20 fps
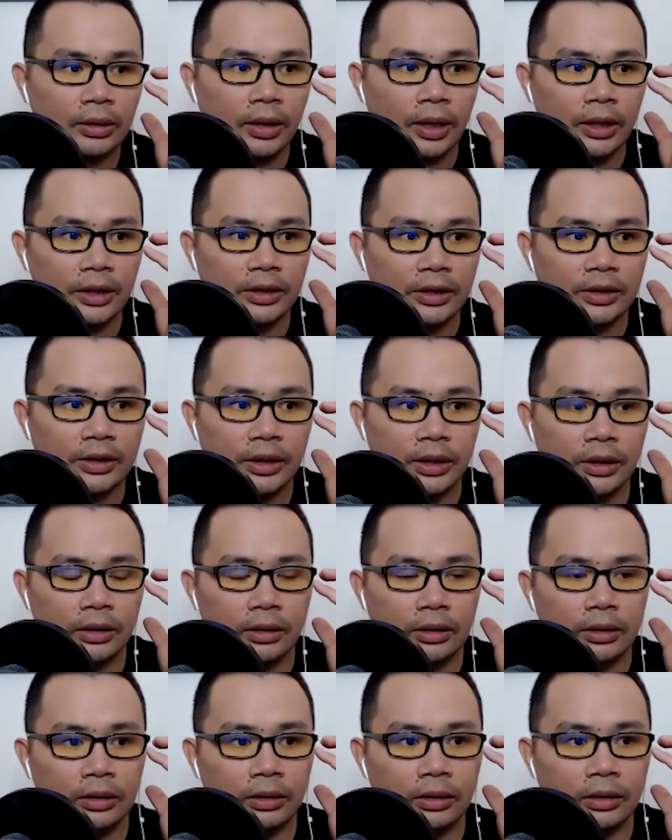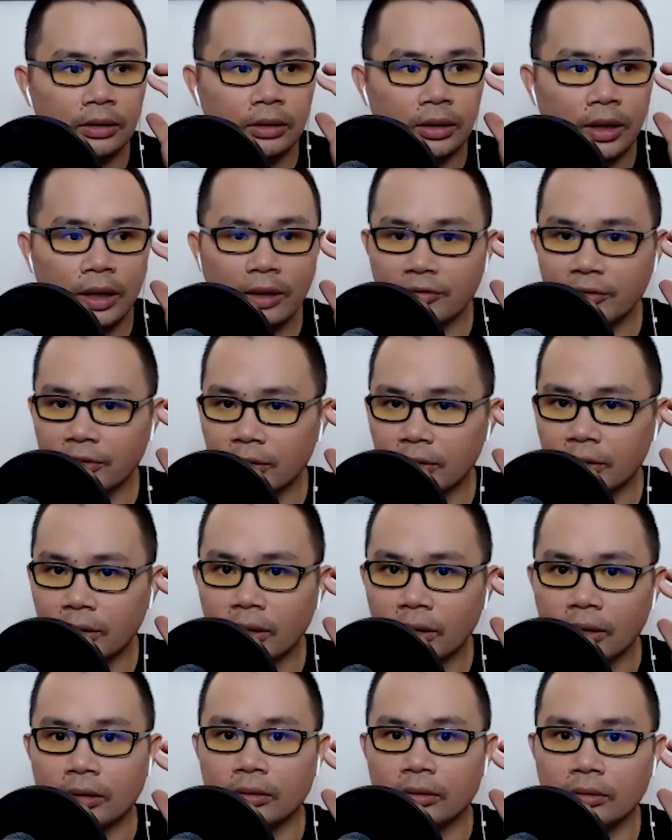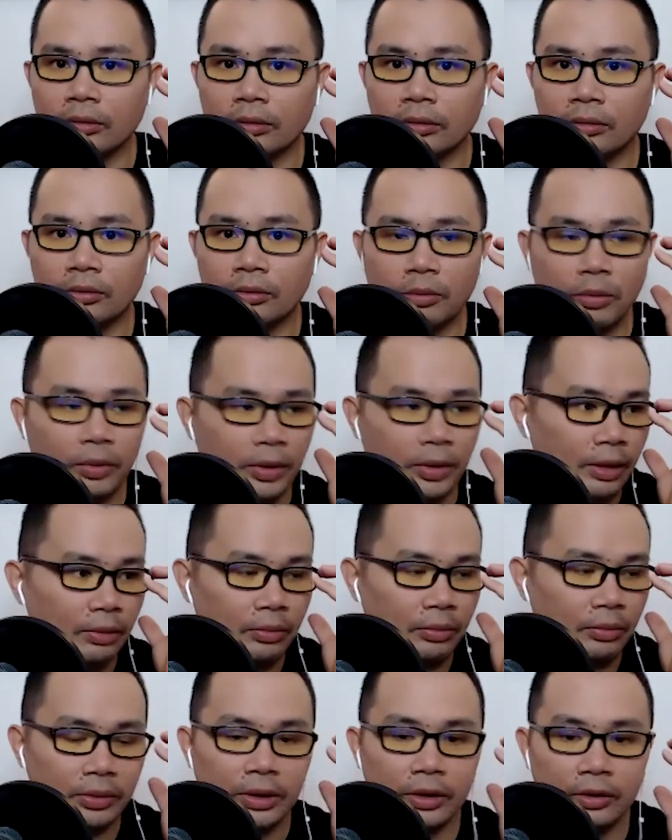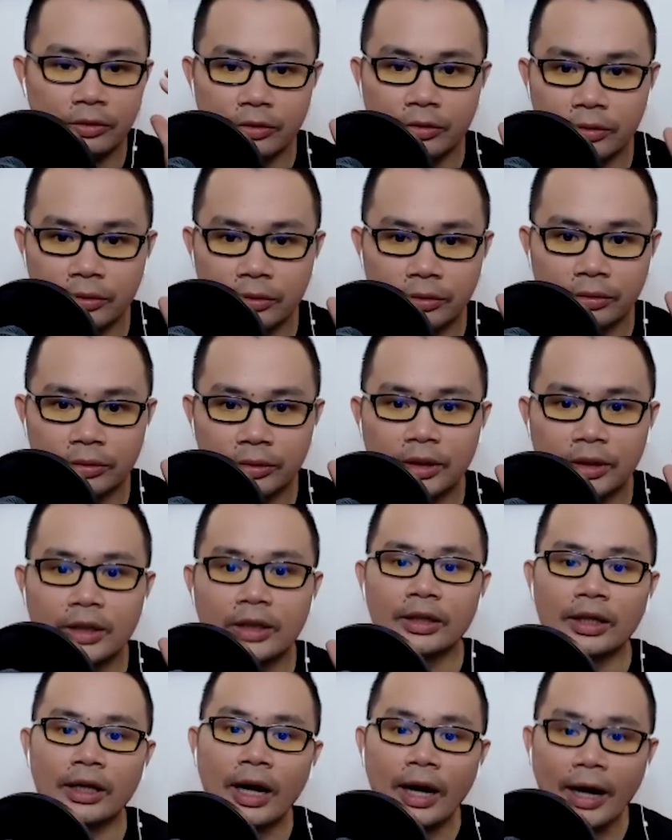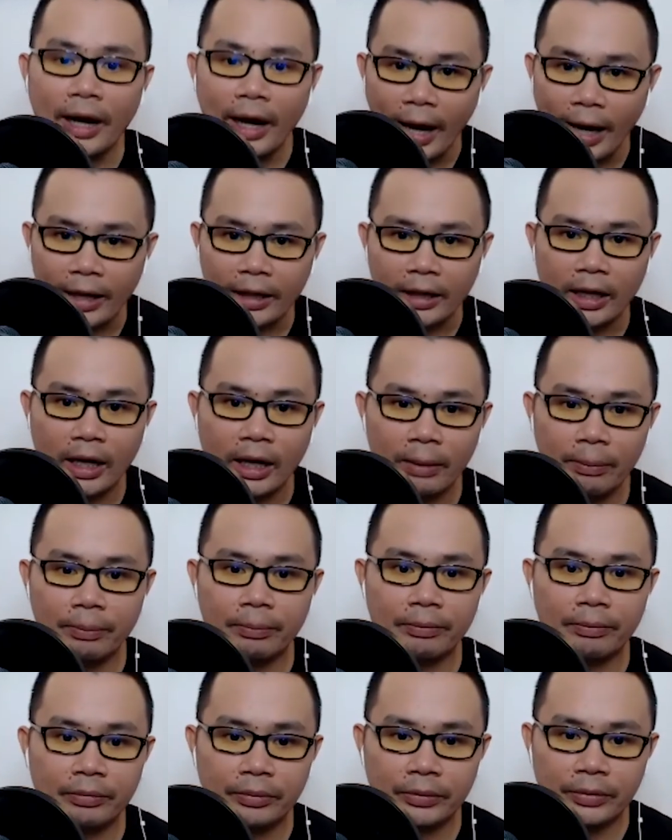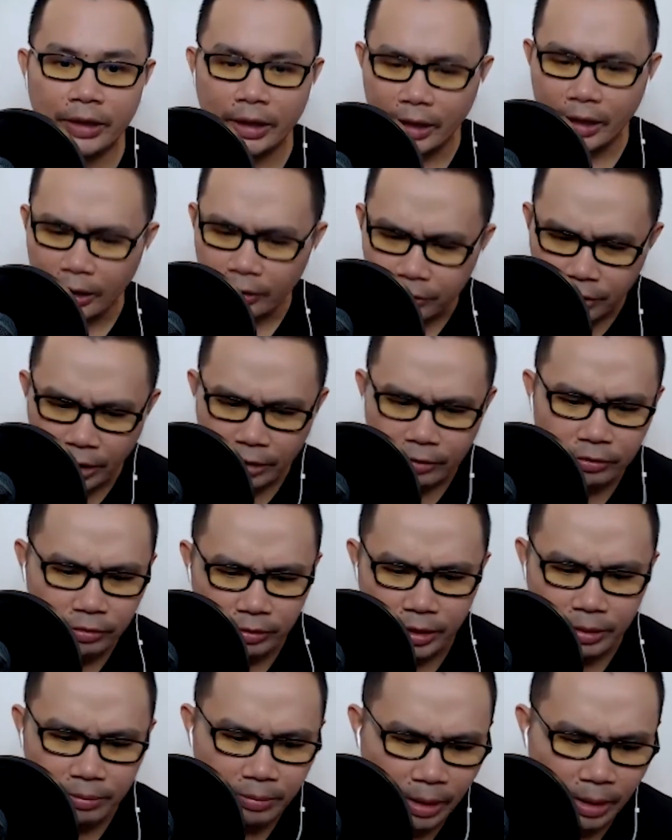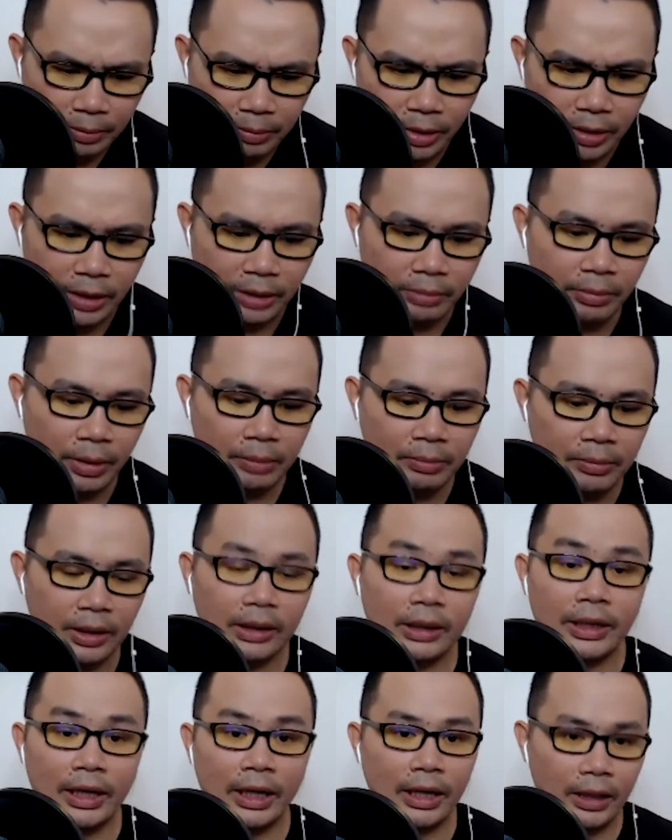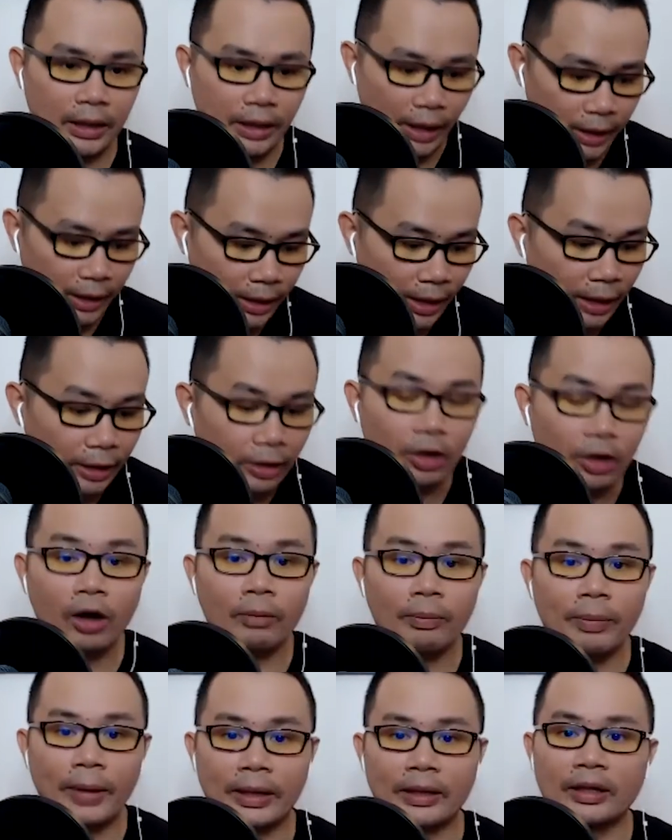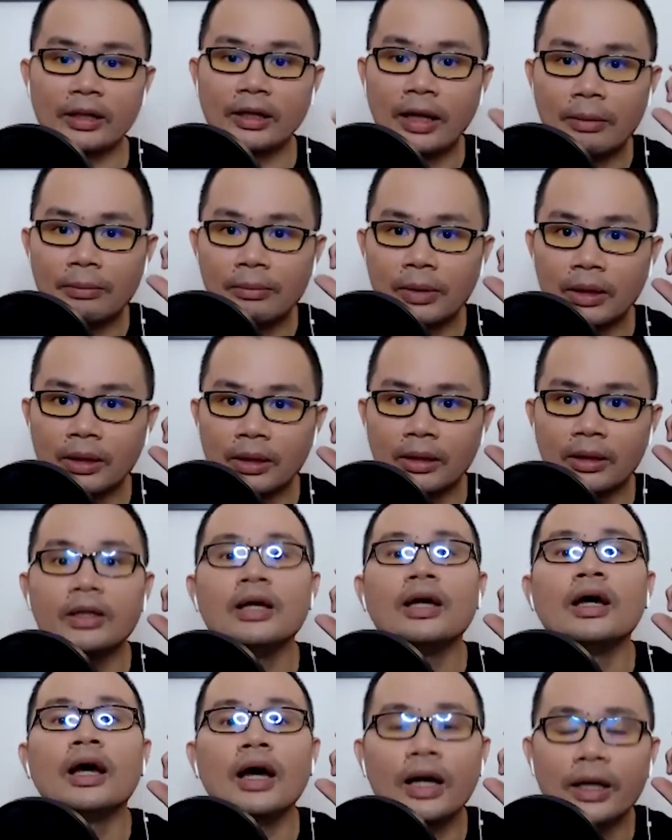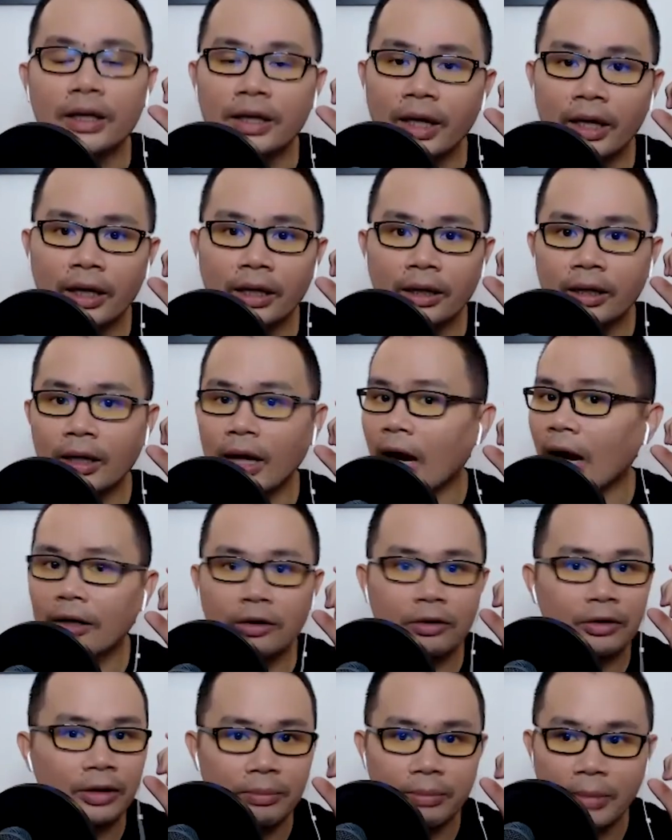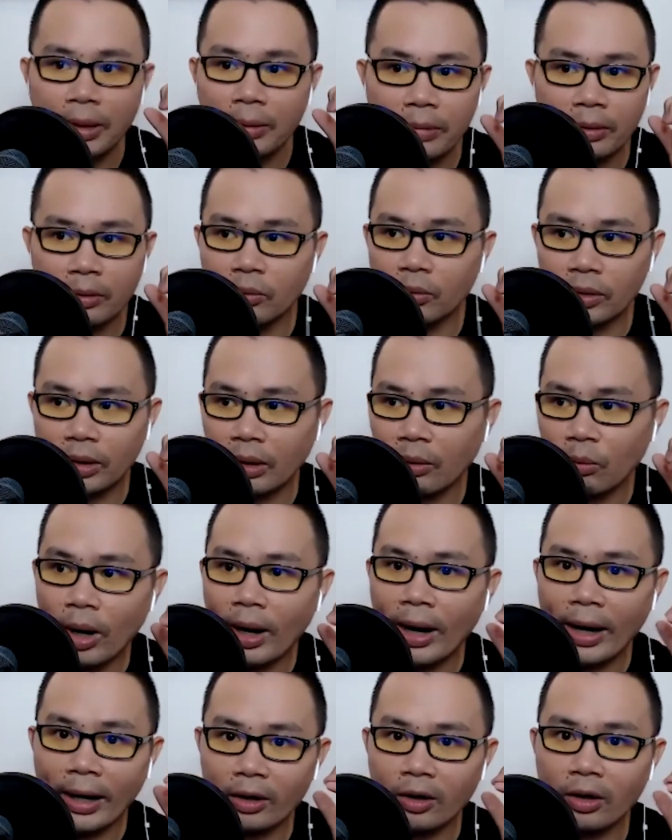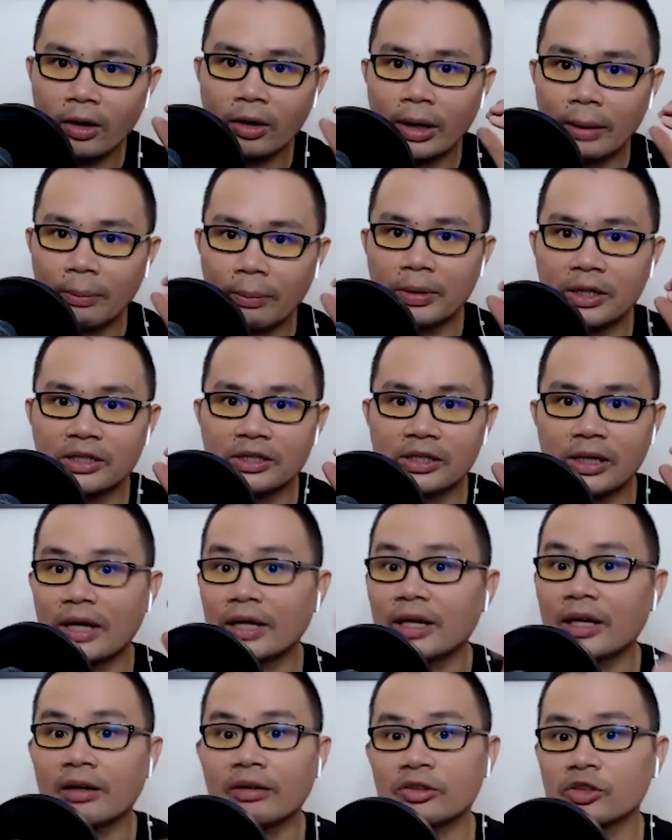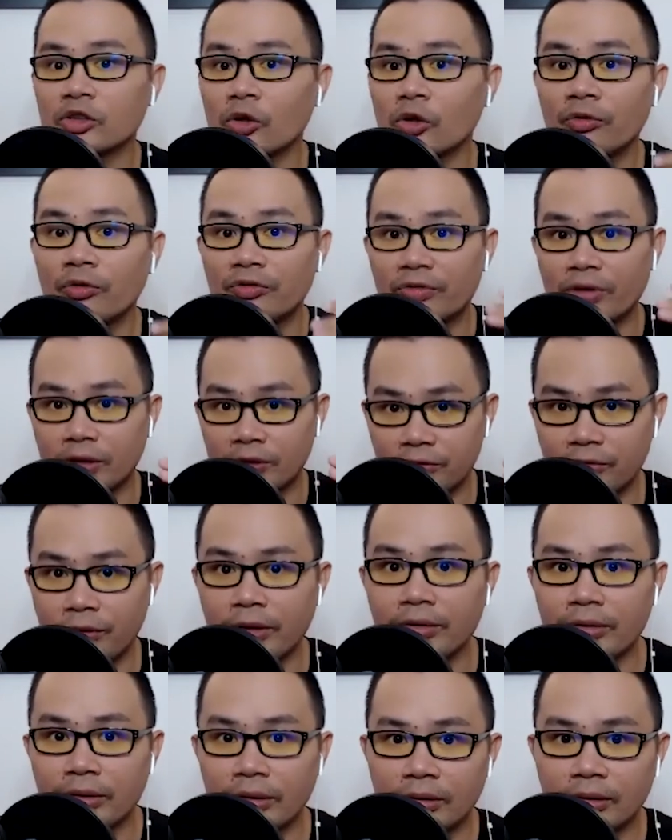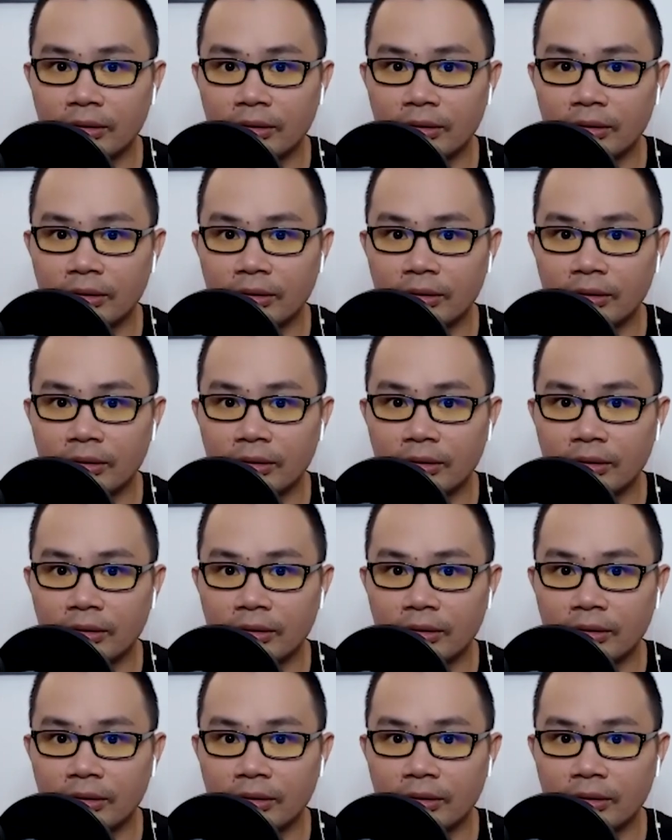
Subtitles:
I said, I forgot what I wanted to do. Then I hang up. Then I tried to remember again. And then I called back the number. Again, I don't remember why I called that person. I got so frustrated.